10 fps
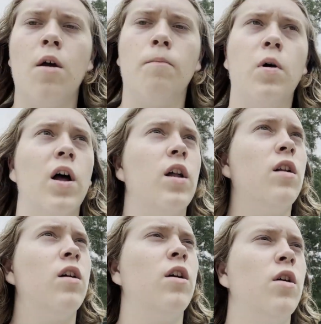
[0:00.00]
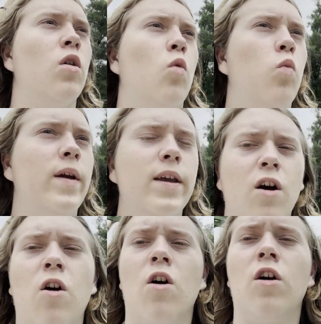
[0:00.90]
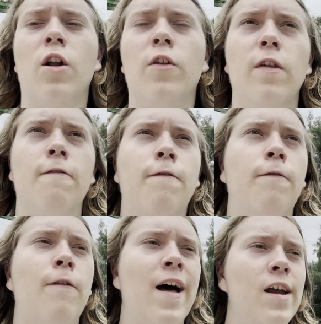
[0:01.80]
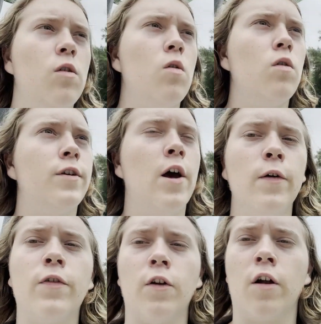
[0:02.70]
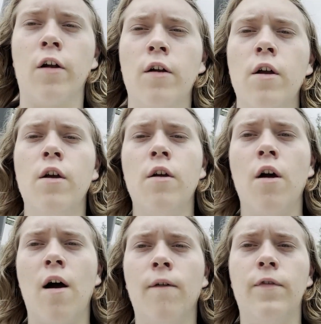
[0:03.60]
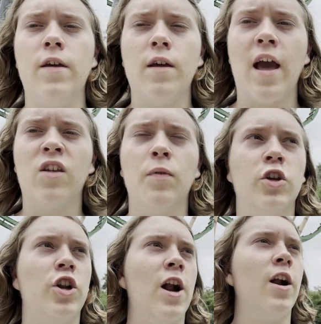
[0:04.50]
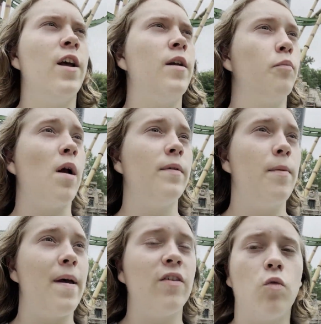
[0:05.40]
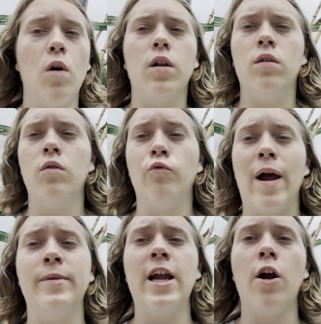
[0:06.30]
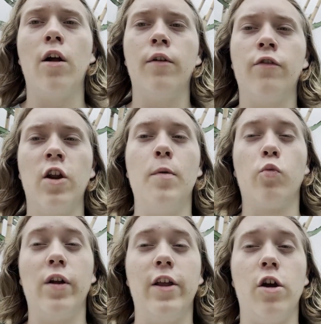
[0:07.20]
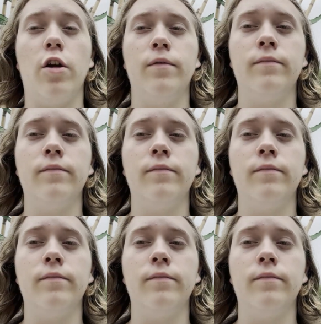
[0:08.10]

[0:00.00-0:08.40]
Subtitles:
But we are under the final coaster of the expedition area and probably the best one, Rapterra. It's gonna be really good.